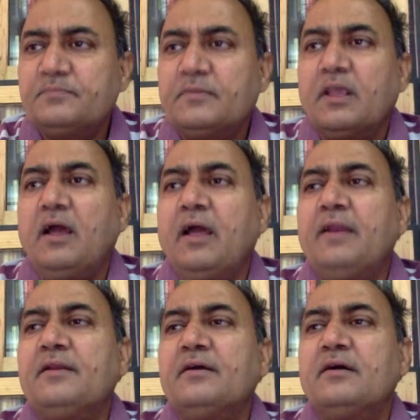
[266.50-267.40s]

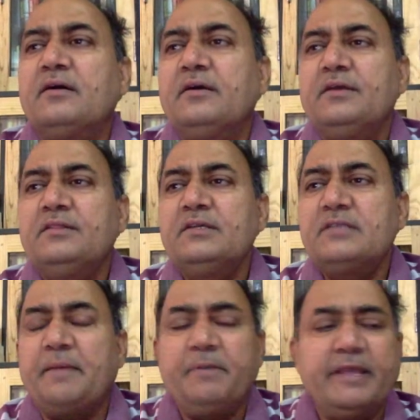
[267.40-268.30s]
and in this
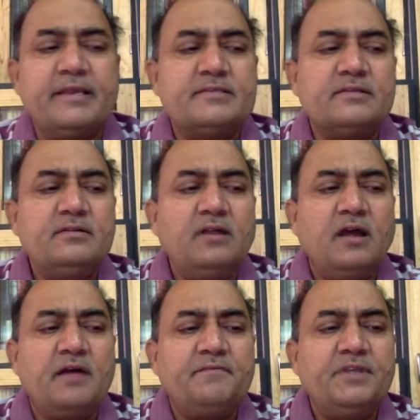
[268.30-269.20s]
application
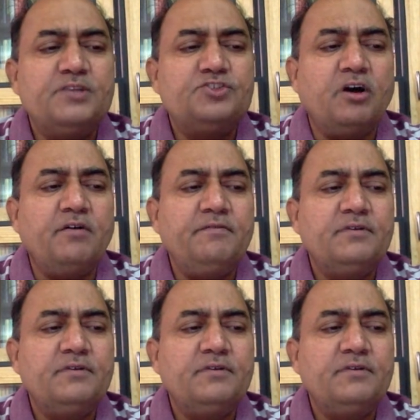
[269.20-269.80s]
of their job,